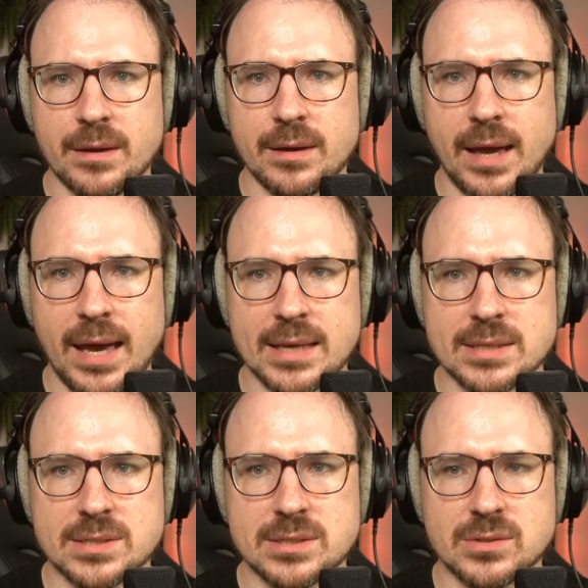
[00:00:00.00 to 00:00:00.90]

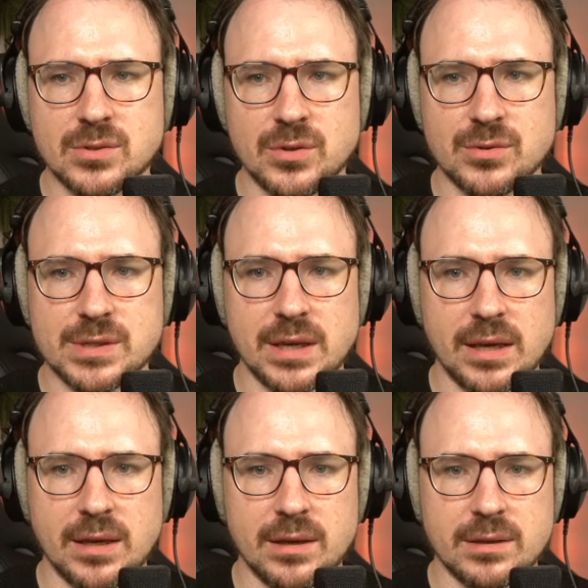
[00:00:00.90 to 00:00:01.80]
has to use
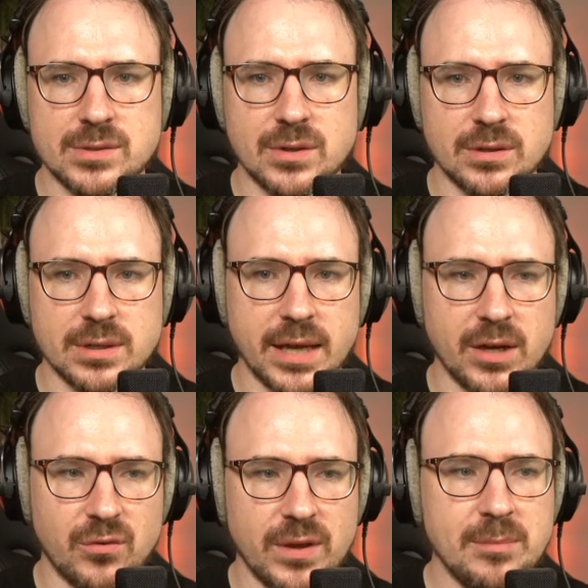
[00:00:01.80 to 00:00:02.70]
a certain kind
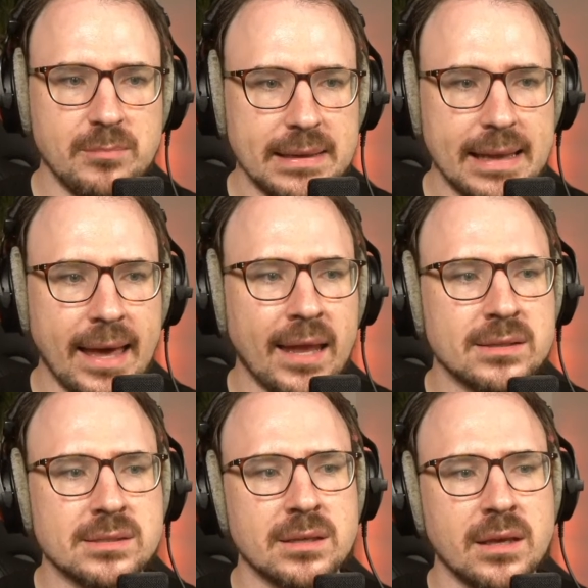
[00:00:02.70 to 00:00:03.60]
of
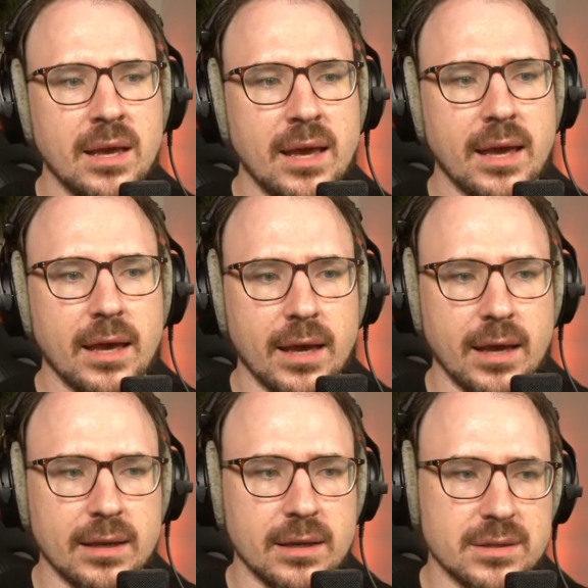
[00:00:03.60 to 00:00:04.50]
implant,
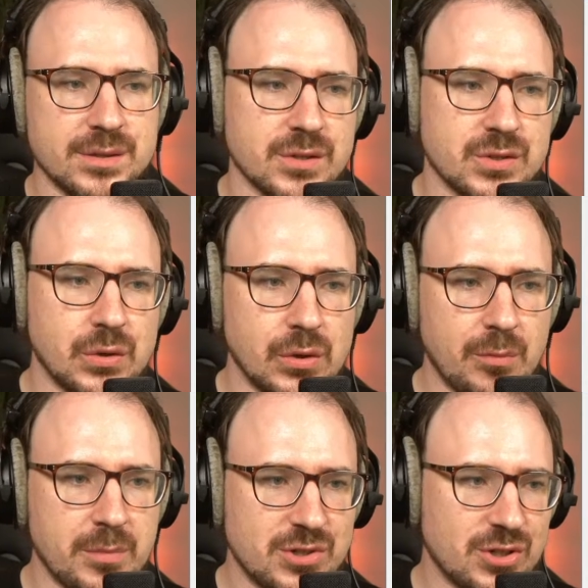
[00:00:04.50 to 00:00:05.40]
and it is a solo
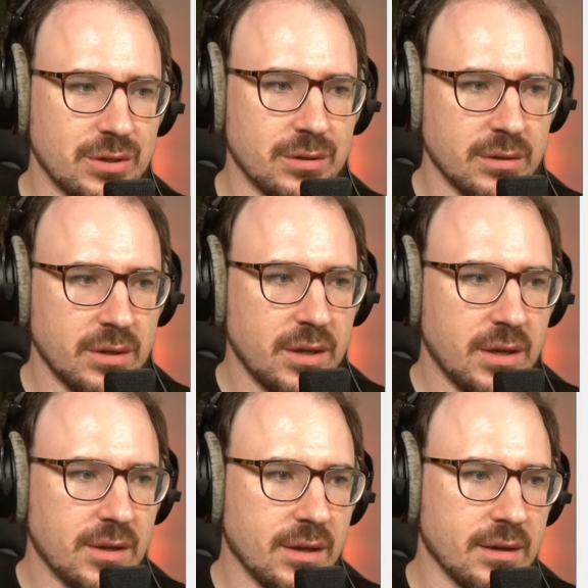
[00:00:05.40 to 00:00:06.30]
mission.
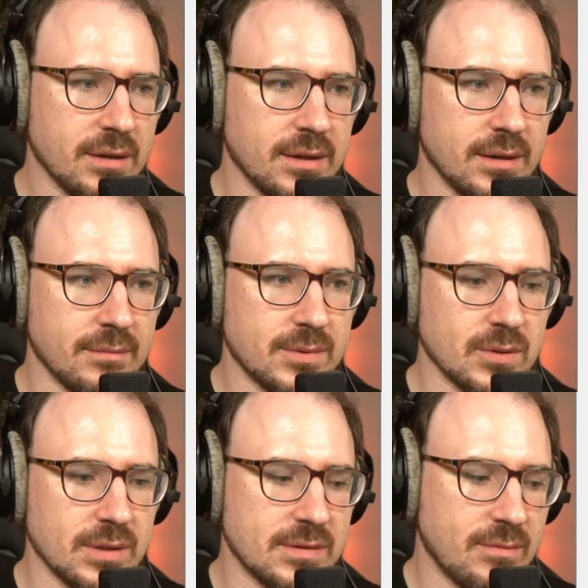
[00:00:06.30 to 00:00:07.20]
So
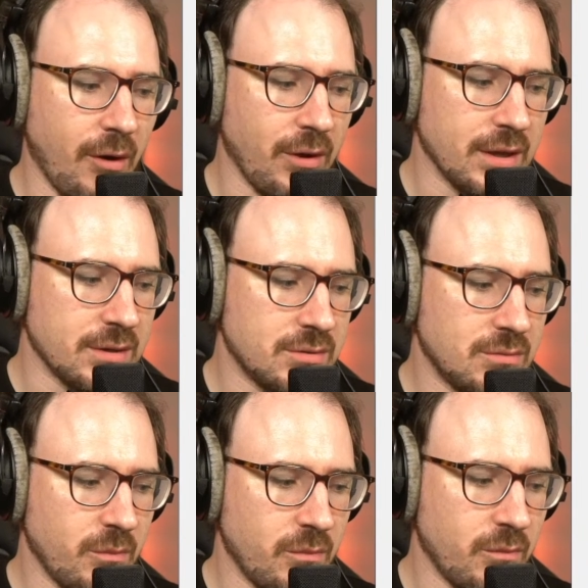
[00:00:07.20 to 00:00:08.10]
it is very
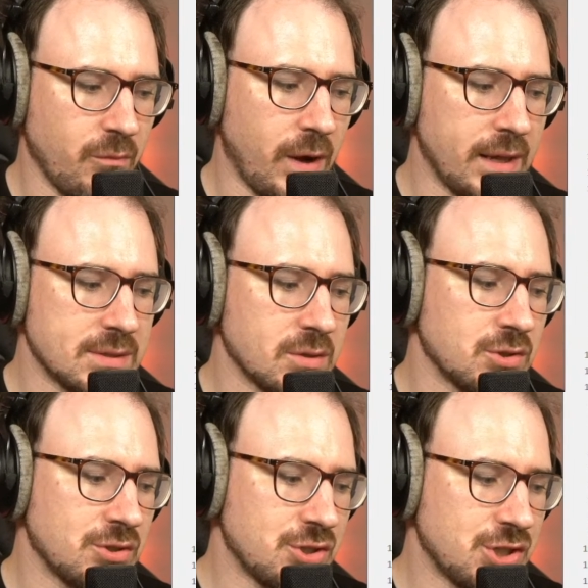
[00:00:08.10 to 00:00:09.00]
well, it's not
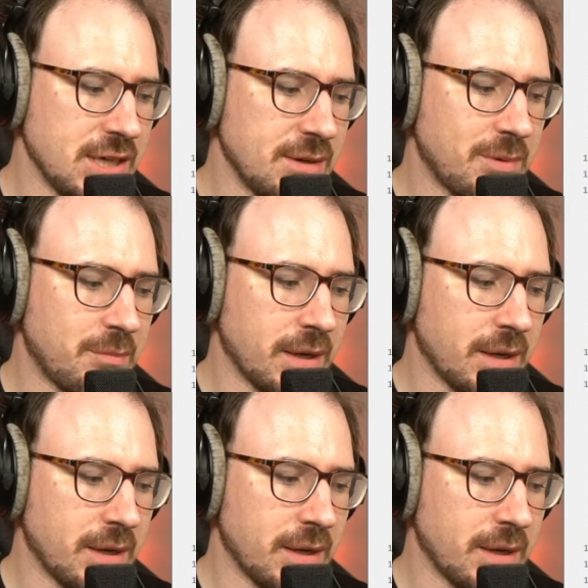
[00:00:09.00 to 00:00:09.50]
cheap, but